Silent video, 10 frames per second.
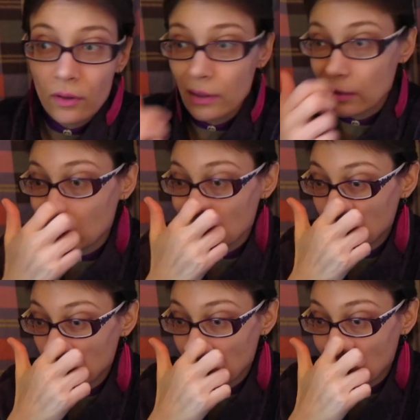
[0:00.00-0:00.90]
And
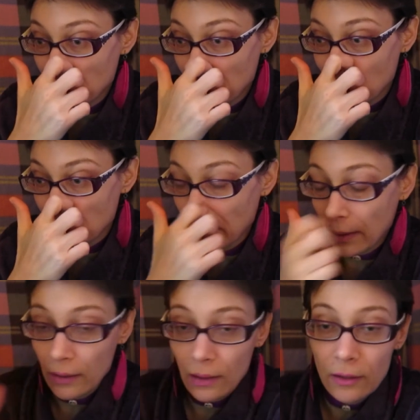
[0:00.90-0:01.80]

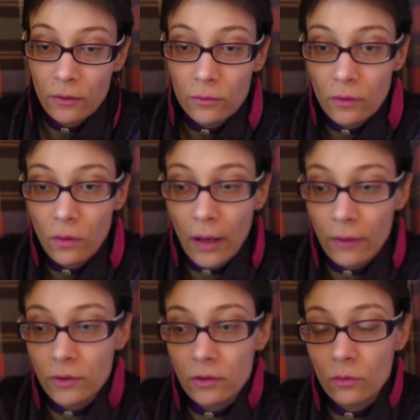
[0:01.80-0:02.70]
I, I don't know
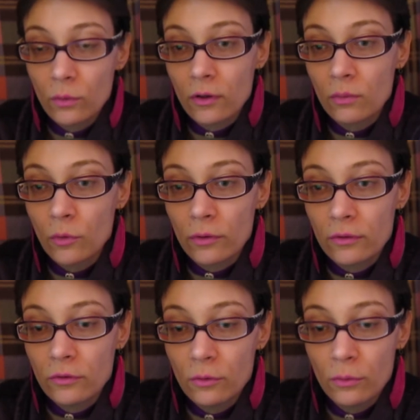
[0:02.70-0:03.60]
how you can work more
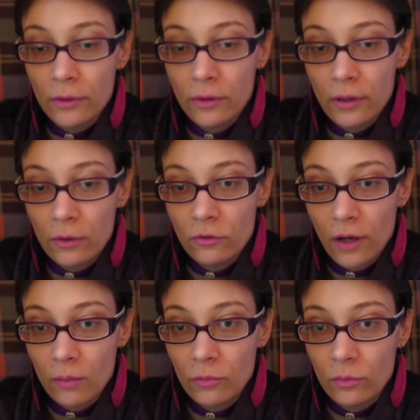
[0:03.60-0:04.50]
than two retail
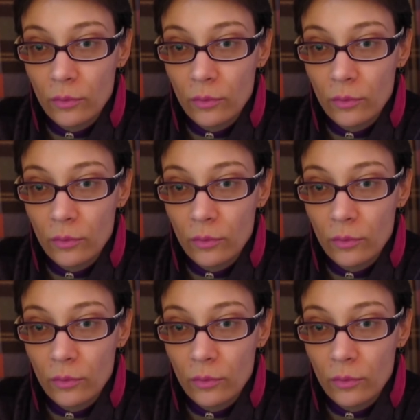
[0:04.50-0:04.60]
jobs